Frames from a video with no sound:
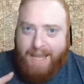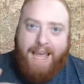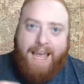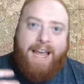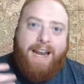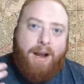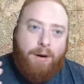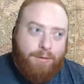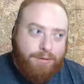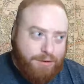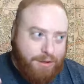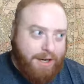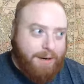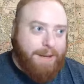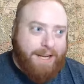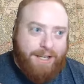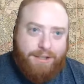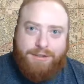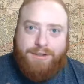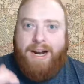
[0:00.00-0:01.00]
And I will try to
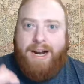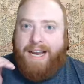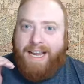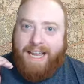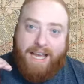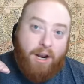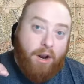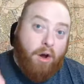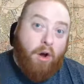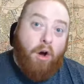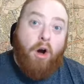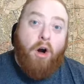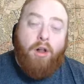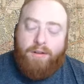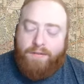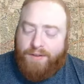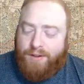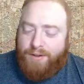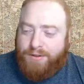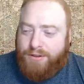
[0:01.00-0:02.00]
make sure I get
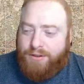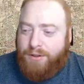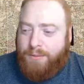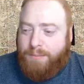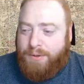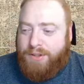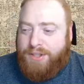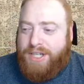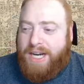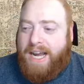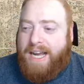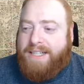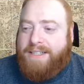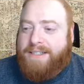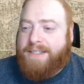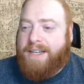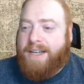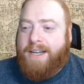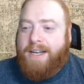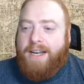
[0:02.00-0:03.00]
all of those super
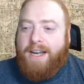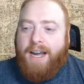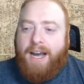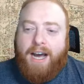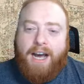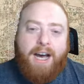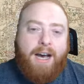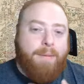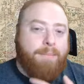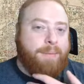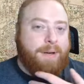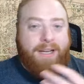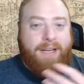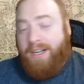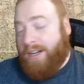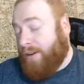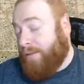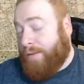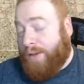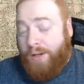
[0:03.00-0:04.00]
chats. Uh, but
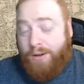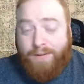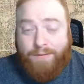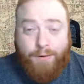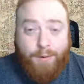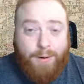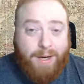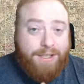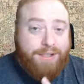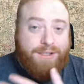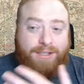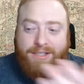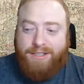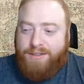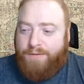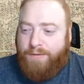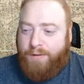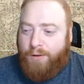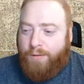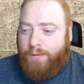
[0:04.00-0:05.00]
you know, if you have
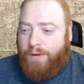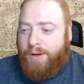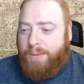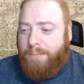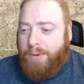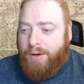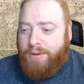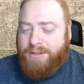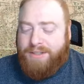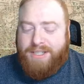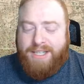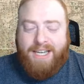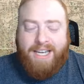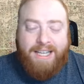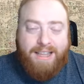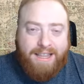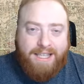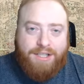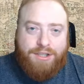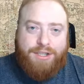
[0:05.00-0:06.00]
questions, feel free to post
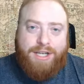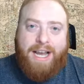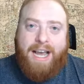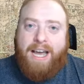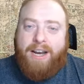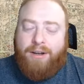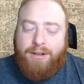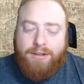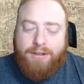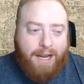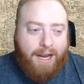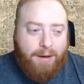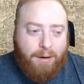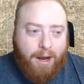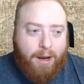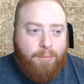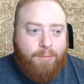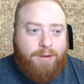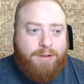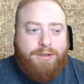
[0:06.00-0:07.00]
in the chat. I'll, I,
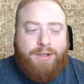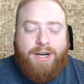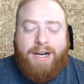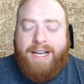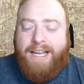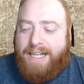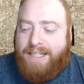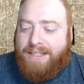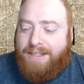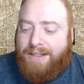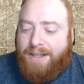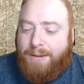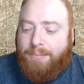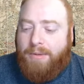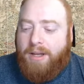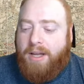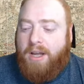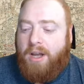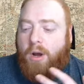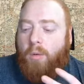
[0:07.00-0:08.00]
I will try to get to
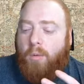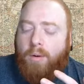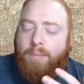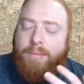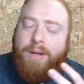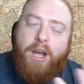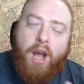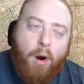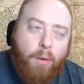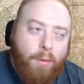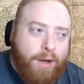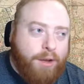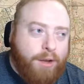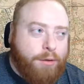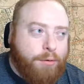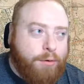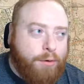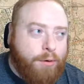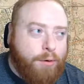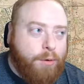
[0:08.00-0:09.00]
them. We'll be going
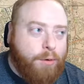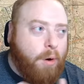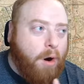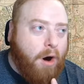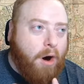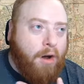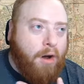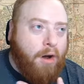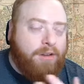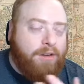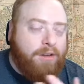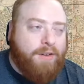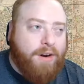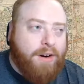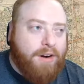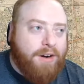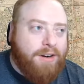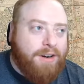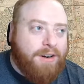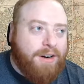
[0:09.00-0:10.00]
through all of
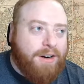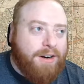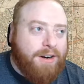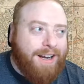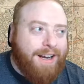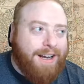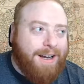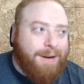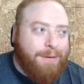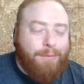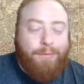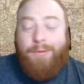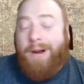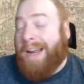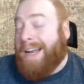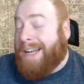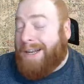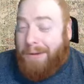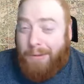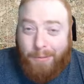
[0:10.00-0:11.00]
our uh,
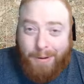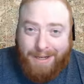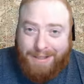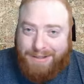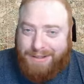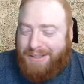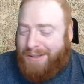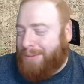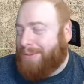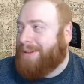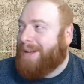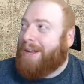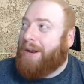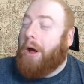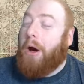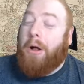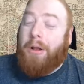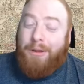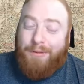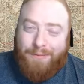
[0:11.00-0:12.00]
Reddit questions. Well,
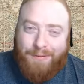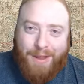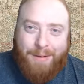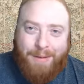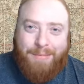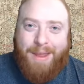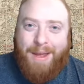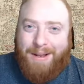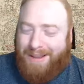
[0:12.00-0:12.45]
not all of them.